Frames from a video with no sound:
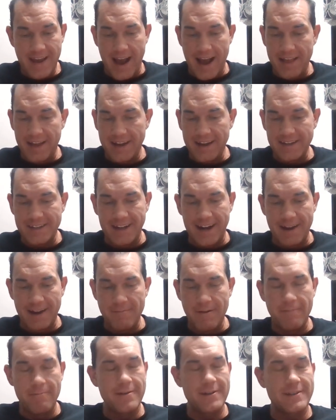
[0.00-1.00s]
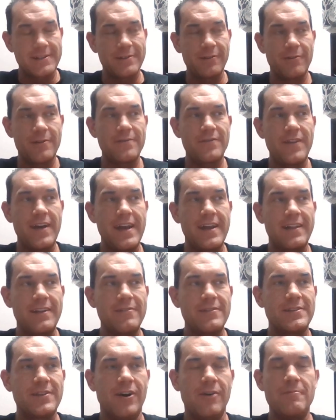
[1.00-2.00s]
Uh, like I said, I remember a story vaguely.
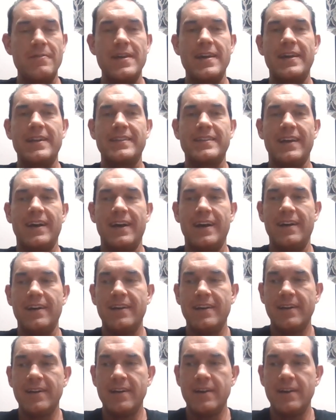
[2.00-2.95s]
He told me it, uh,